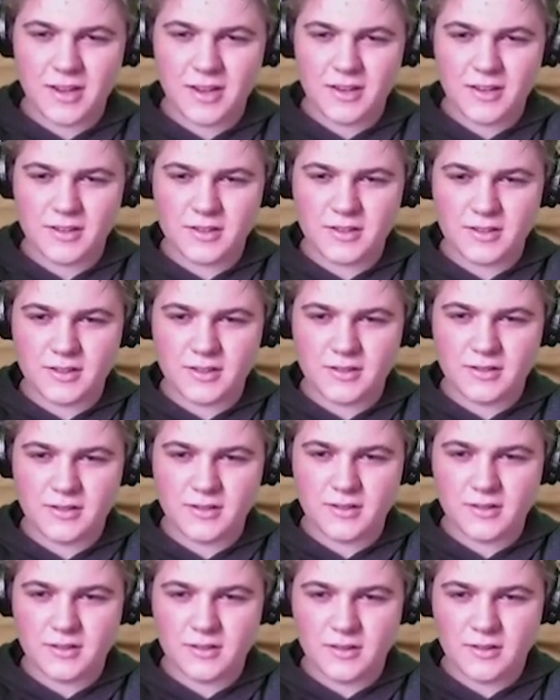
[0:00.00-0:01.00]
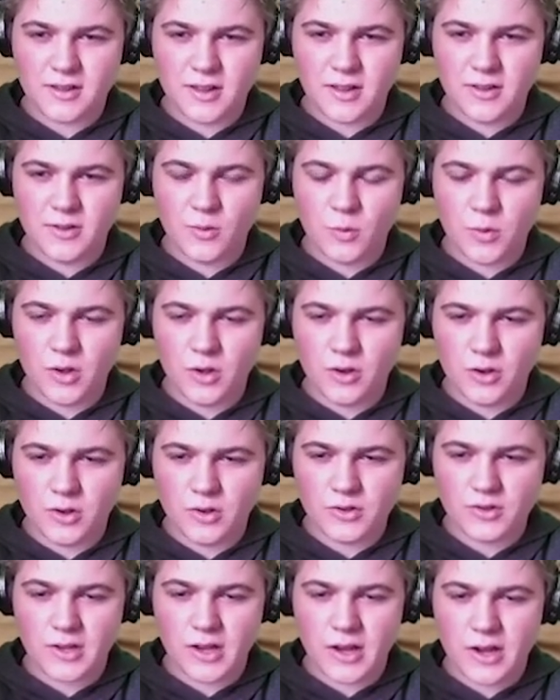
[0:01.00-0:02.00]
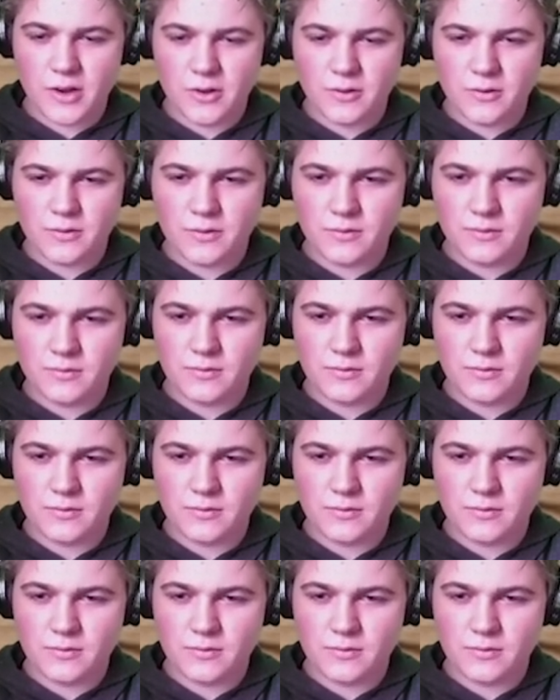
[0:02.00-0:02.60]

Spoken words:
And then the wheel goes down.